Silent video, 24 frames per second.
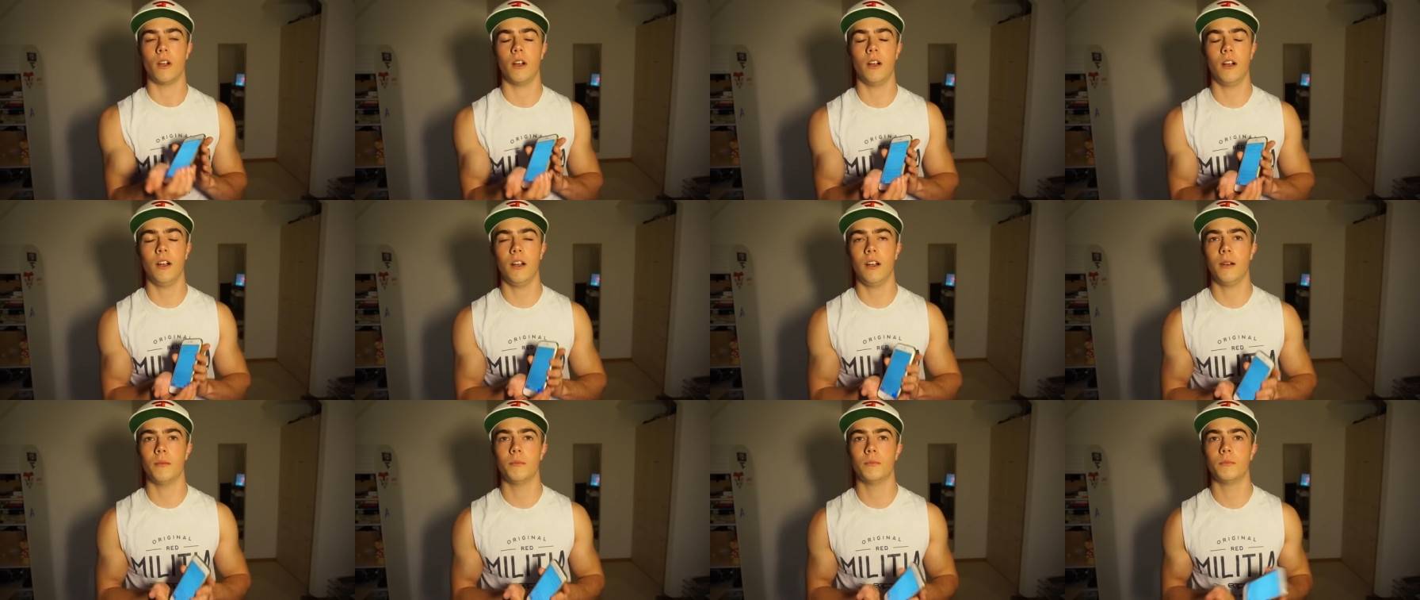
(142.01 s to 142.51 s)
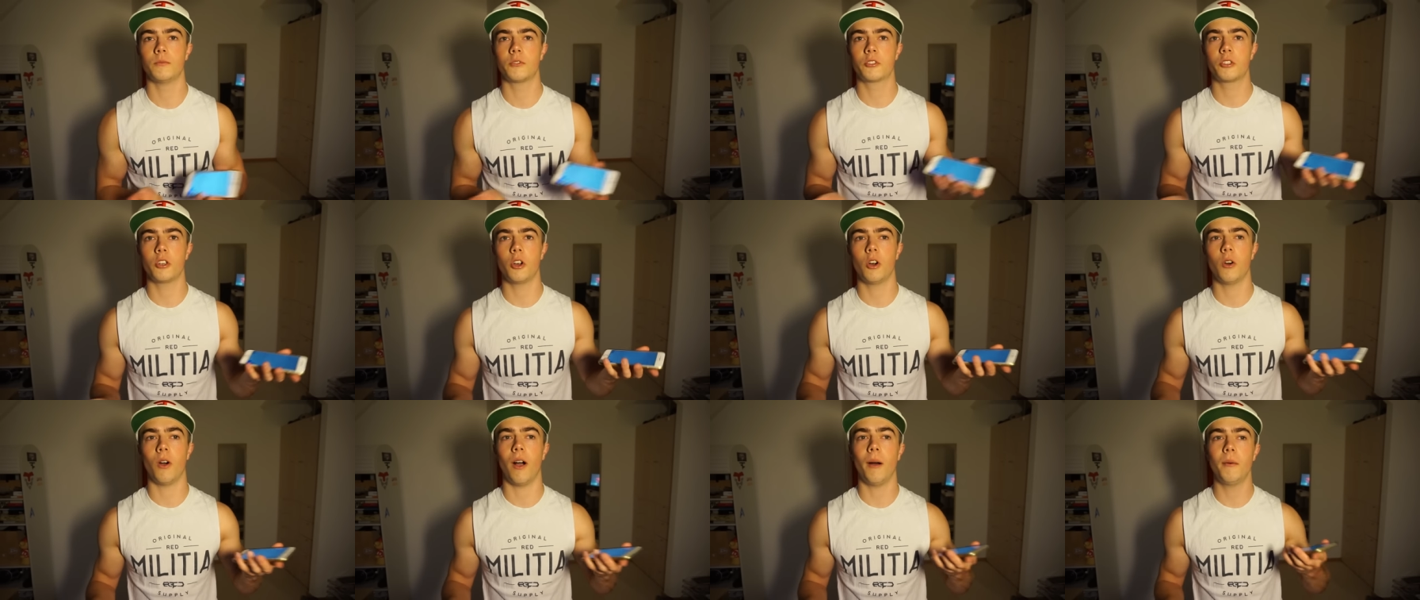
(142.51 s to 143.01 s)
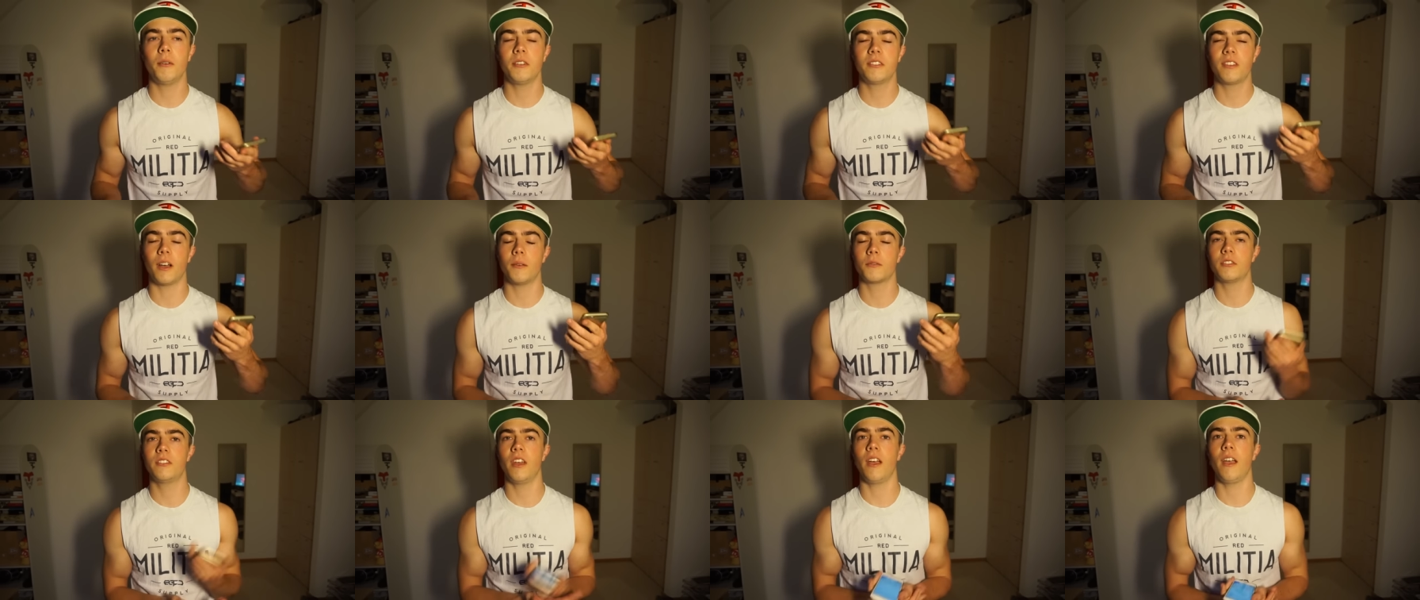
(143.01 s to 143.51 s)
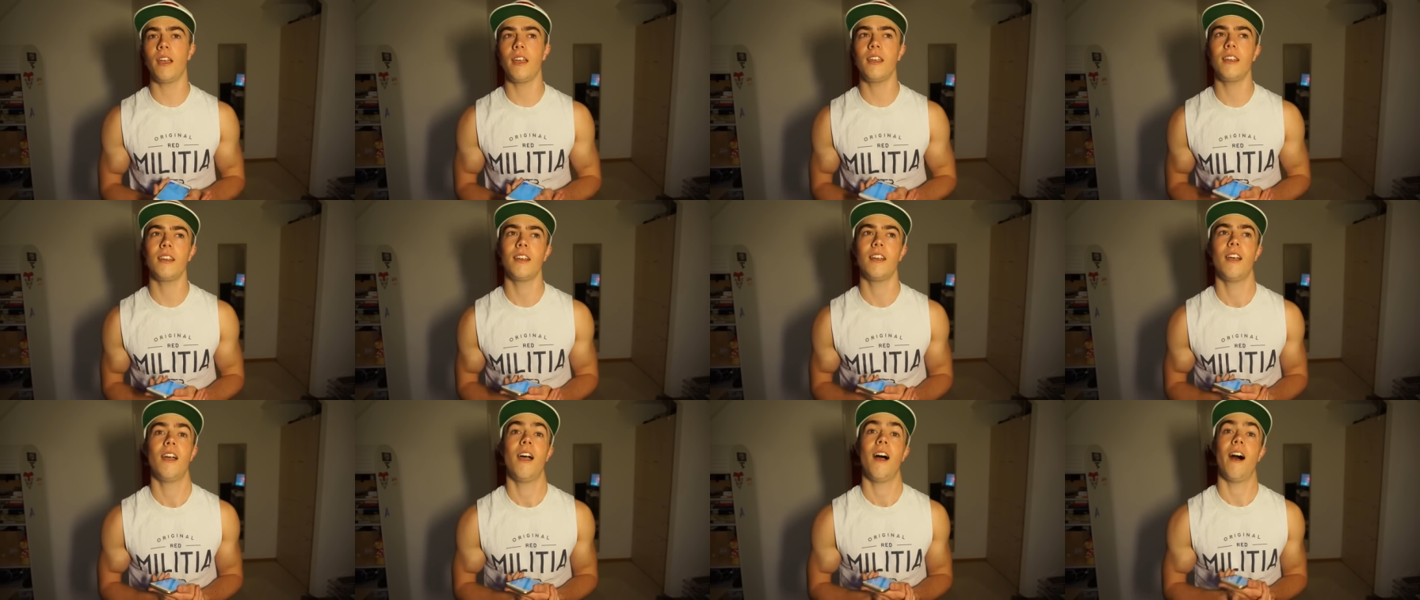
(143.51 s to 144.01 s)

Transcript: Um, so how many times a day?